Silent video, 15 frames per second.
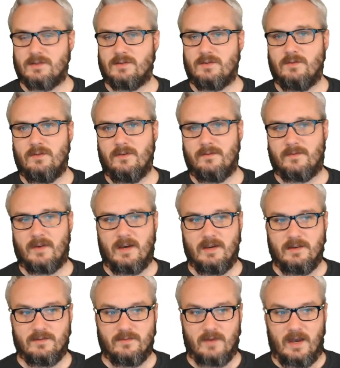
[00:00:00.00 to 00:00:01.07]
There's 2 of
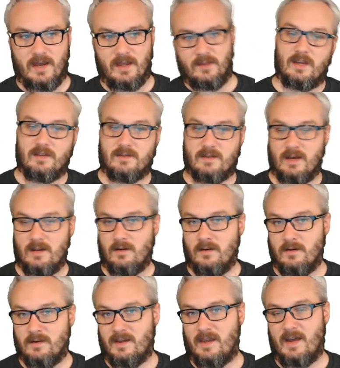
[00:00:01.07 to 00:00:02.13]
Kaya's Wrath. It's kind of
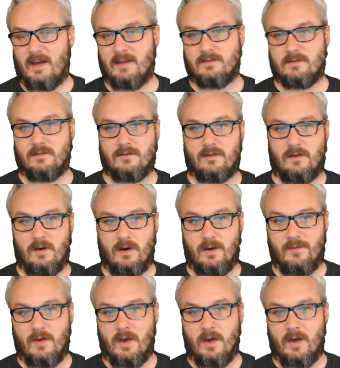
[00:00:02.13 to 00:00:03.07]
hard to cast on curve,